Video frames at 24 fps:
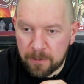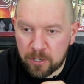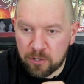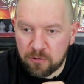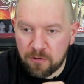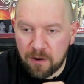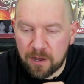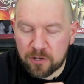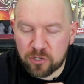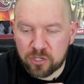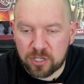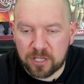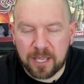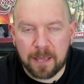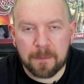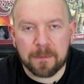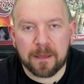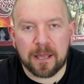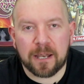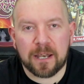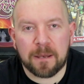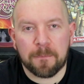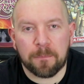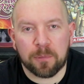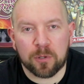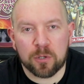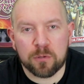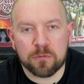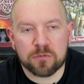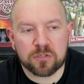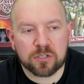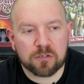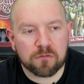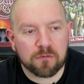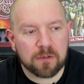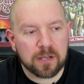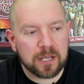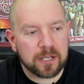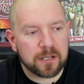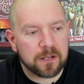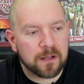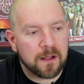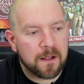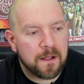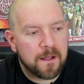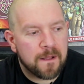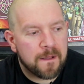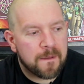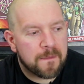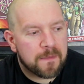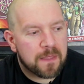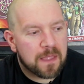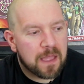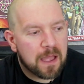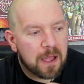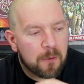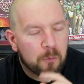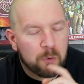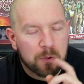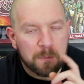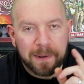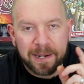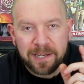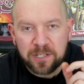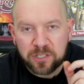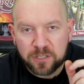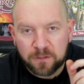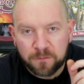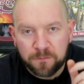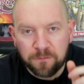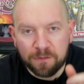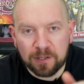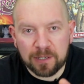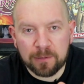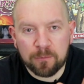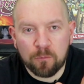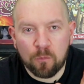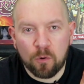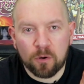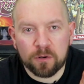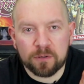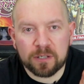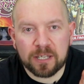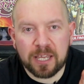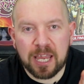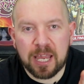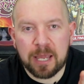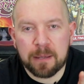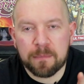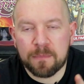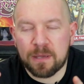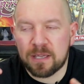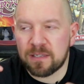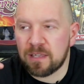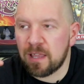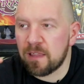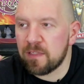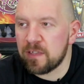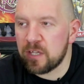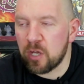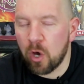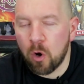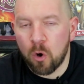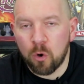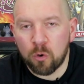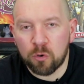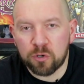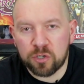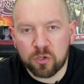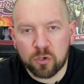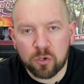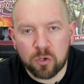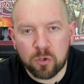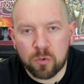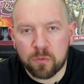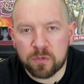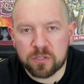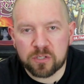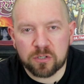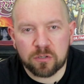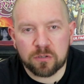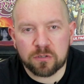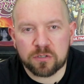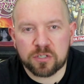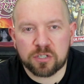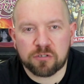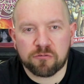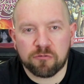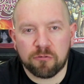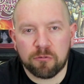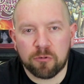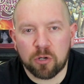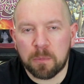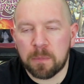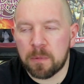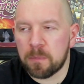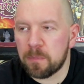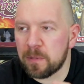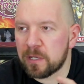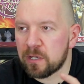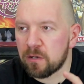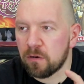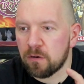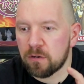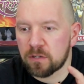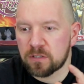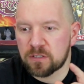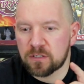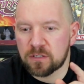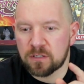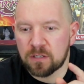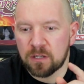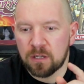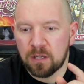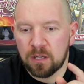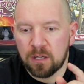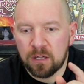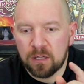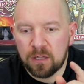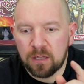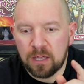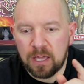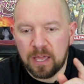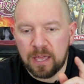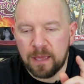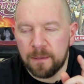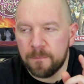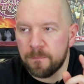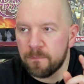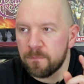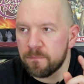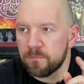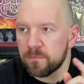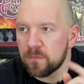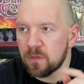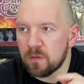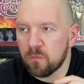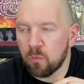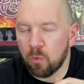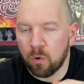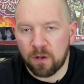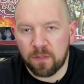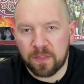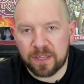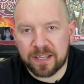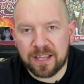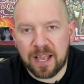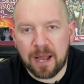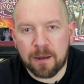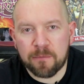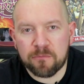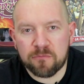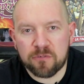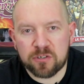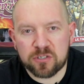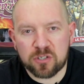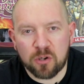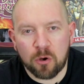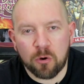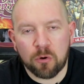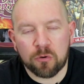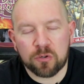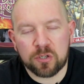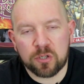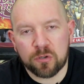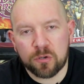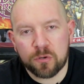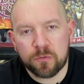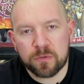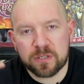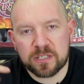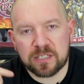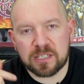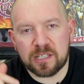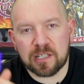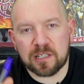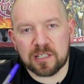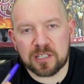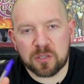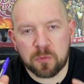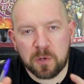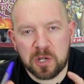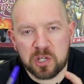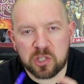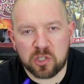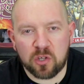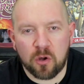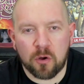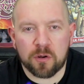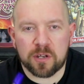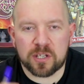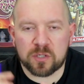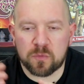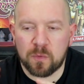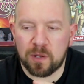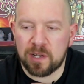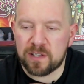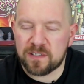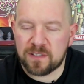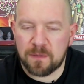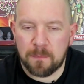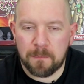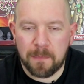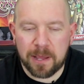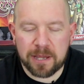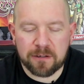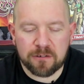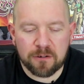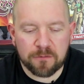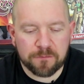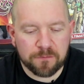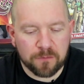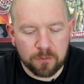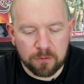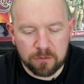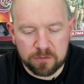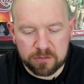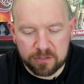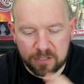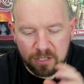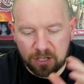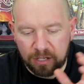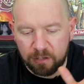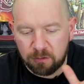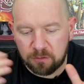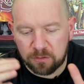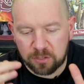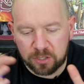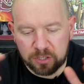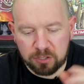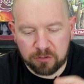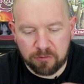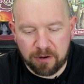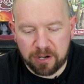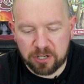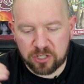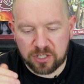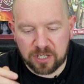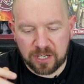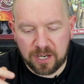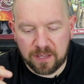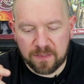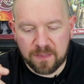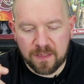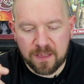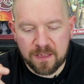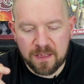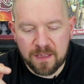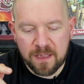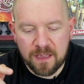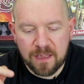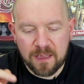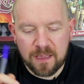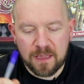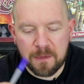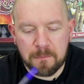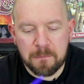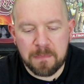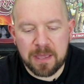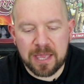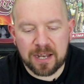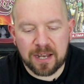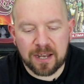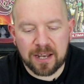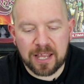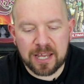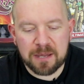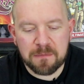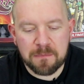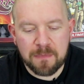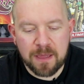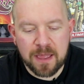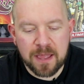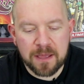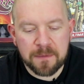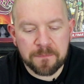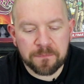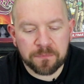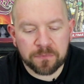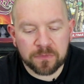crashing, kept getting a blue screen. We managed to film one game and then the audio was all screwed up because one of the cameras' audio was still switched on as well as the microphones, and it all crashed together. It made a nightmare.